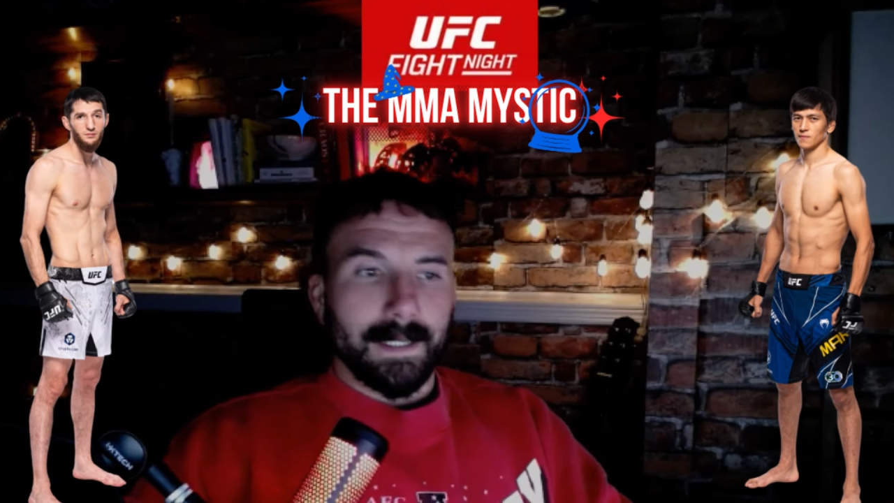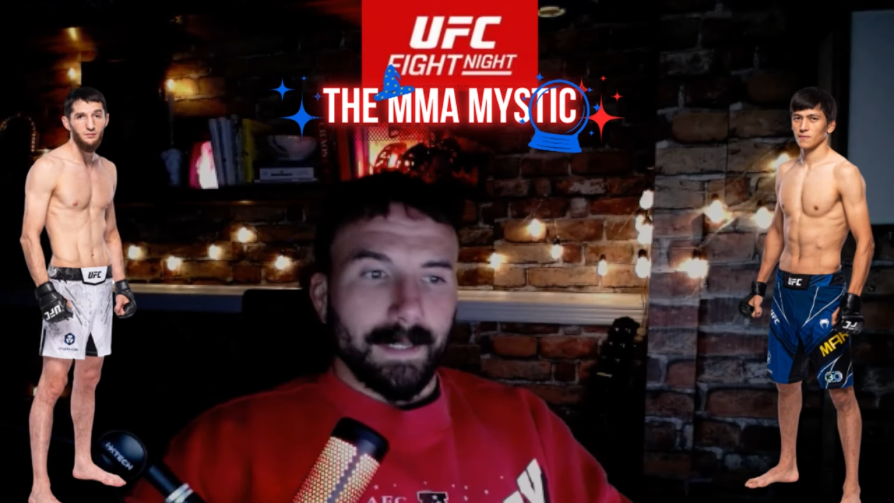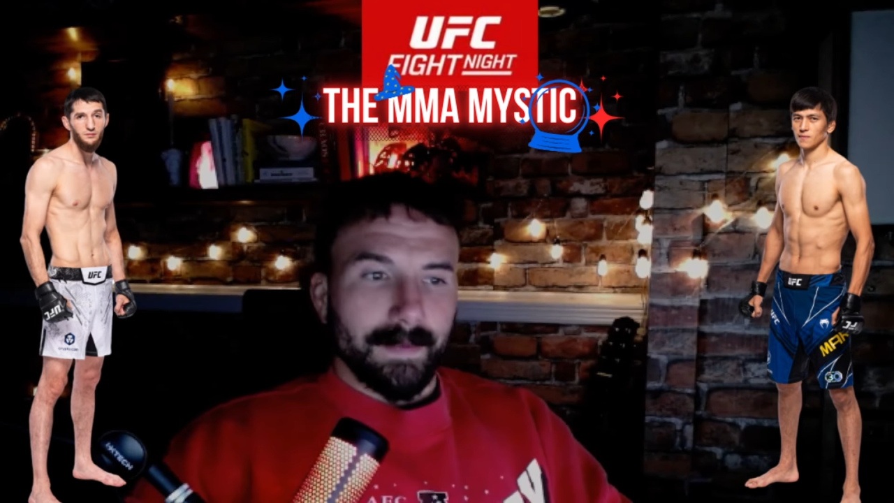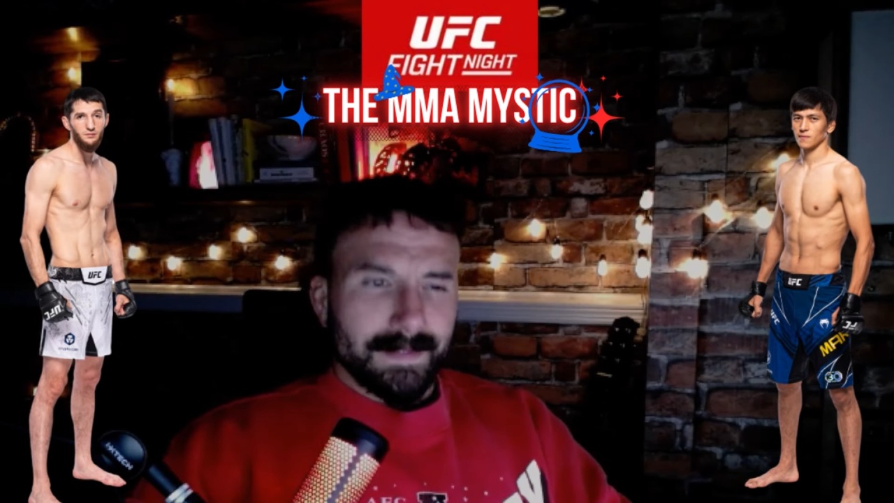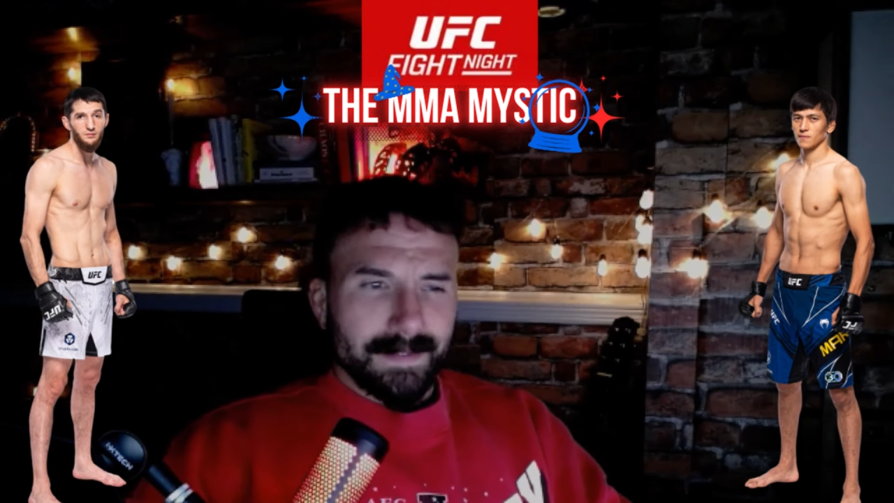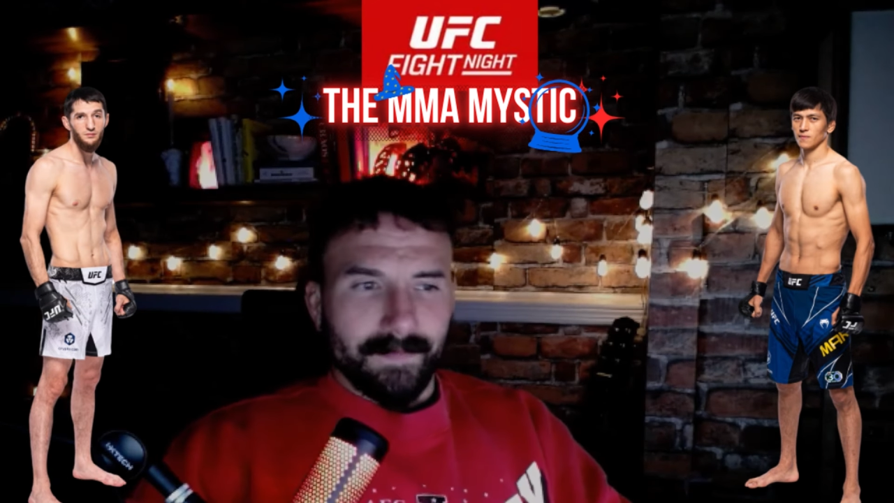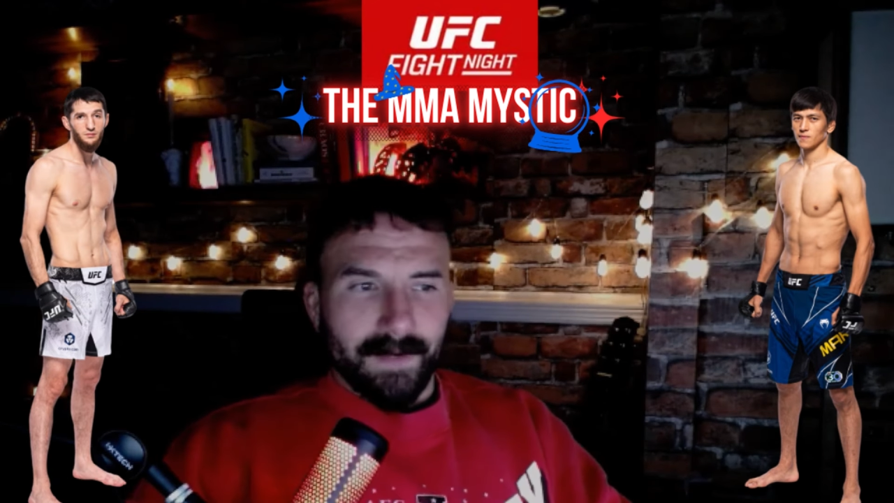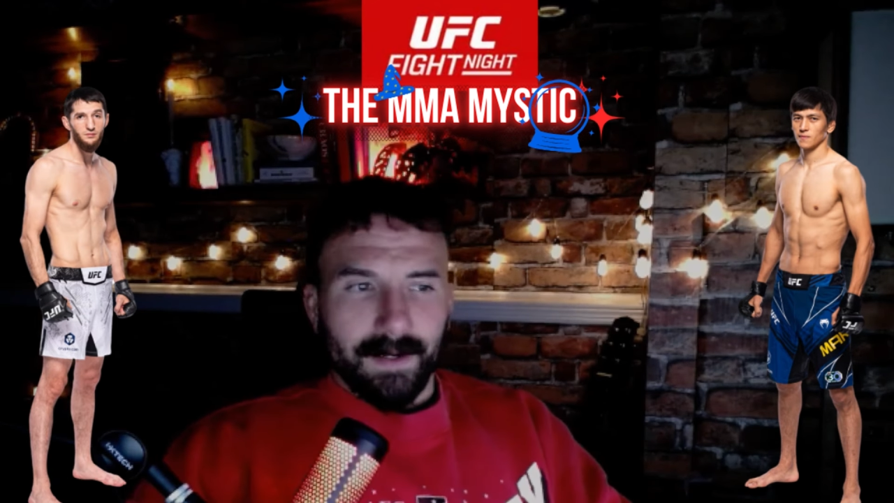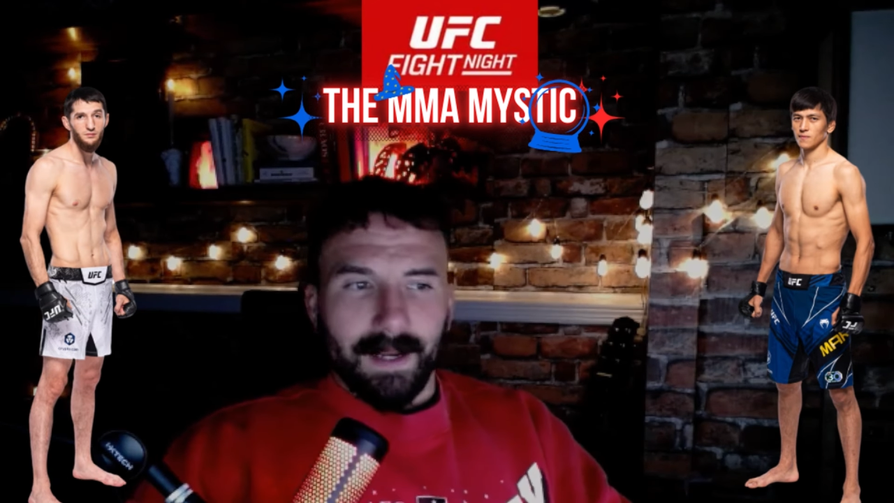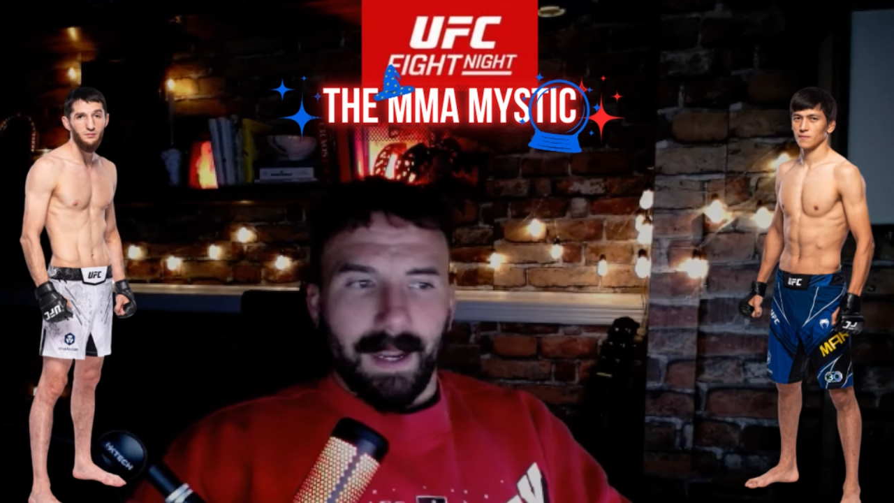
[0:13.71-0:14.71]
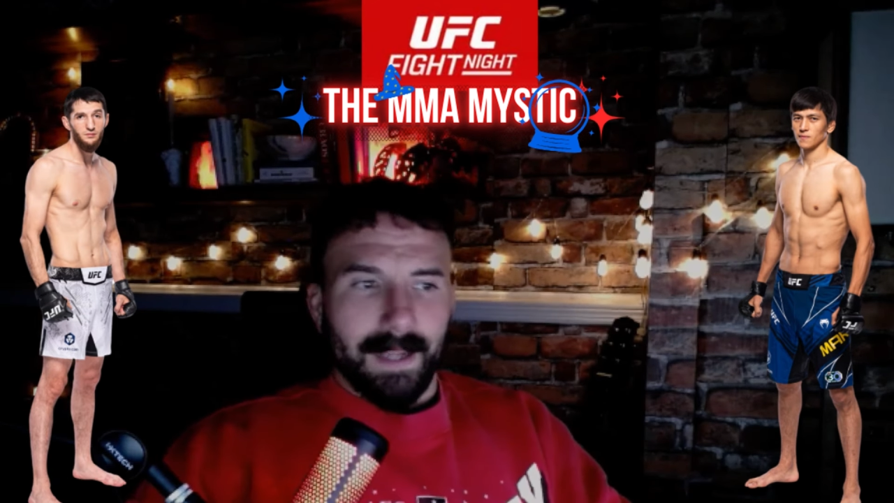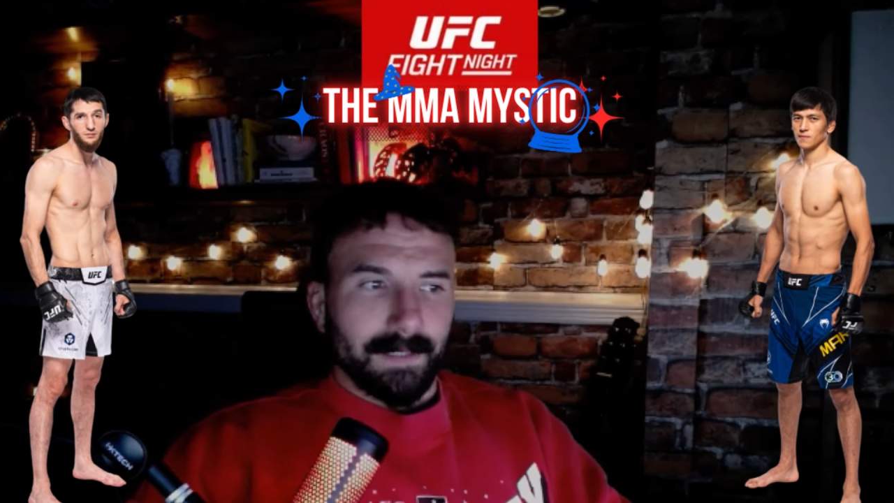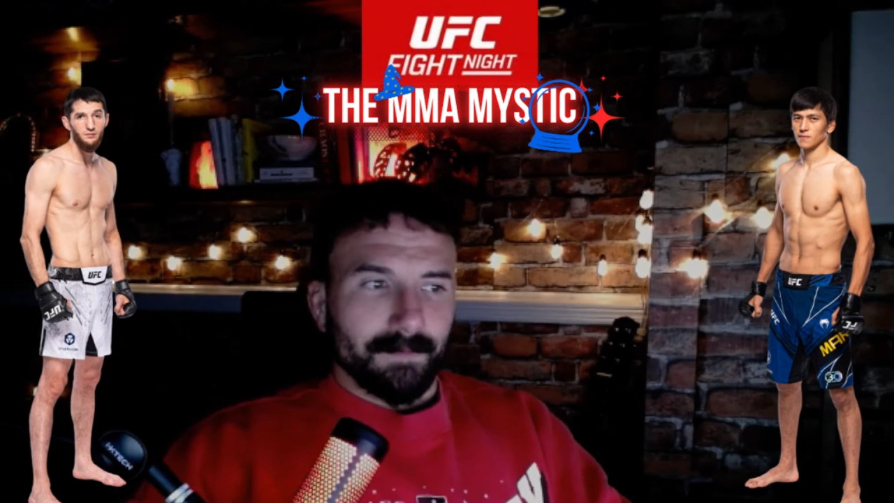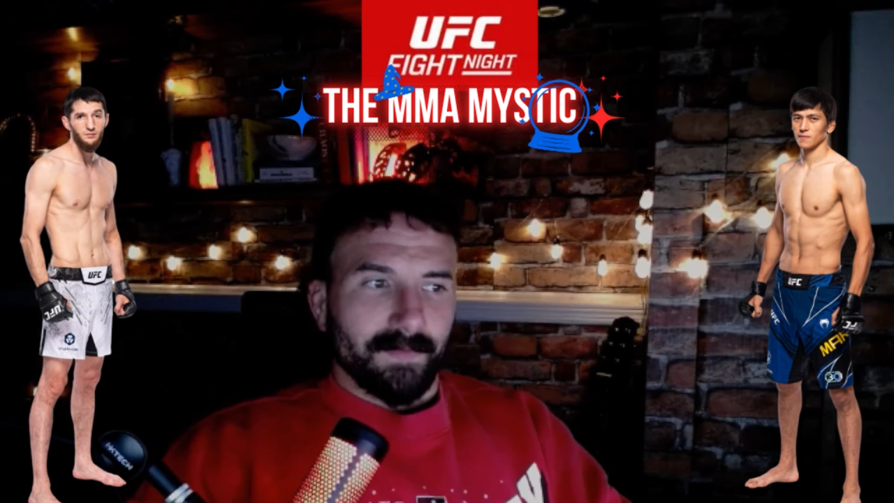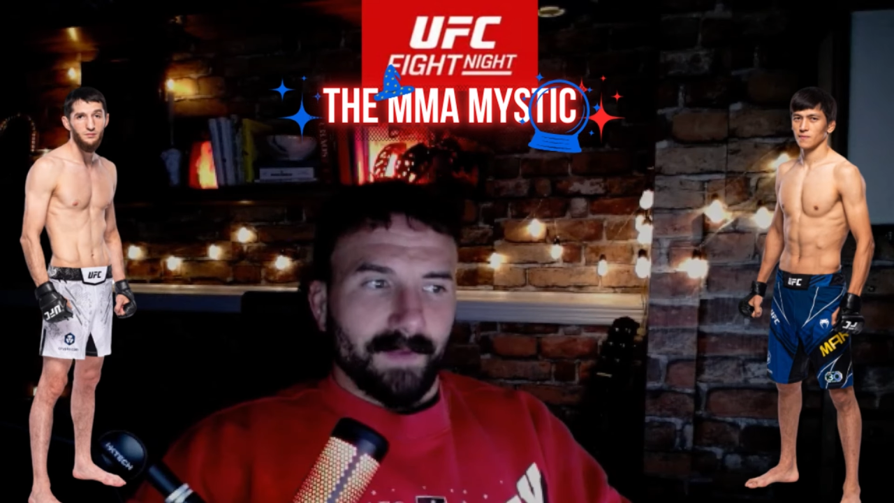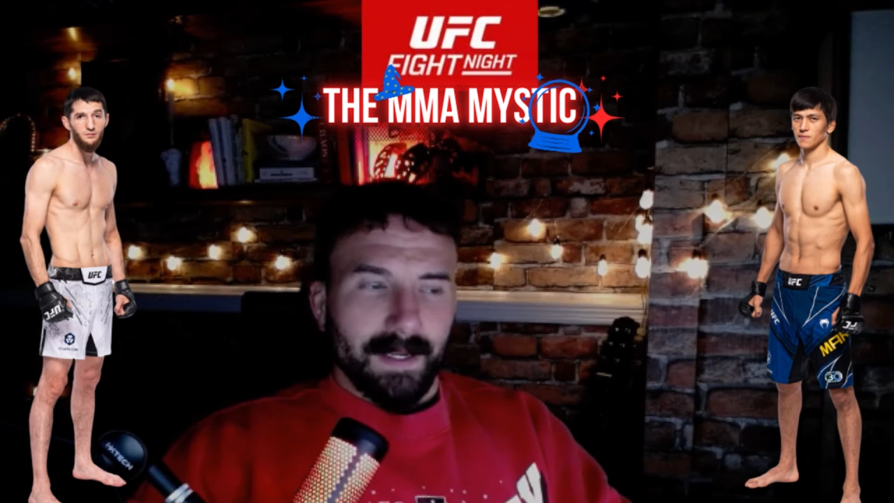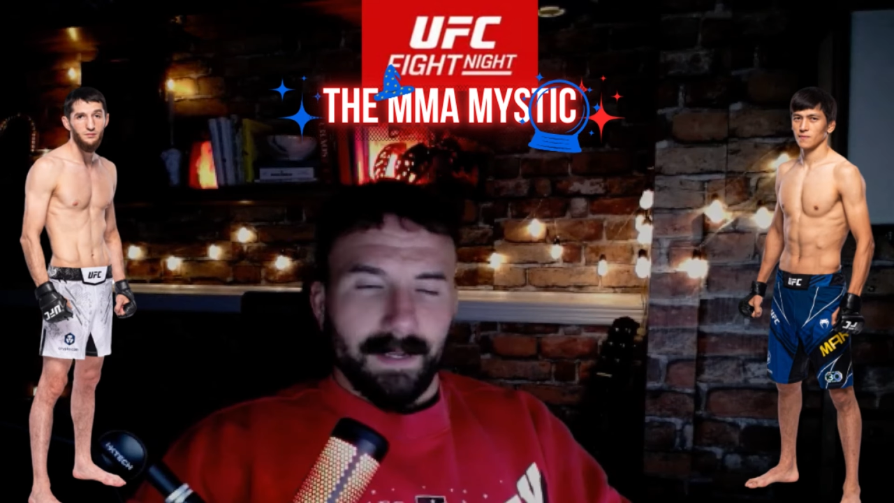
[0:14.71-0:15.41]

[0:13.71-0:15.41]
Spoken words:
And this is a very high-level fight.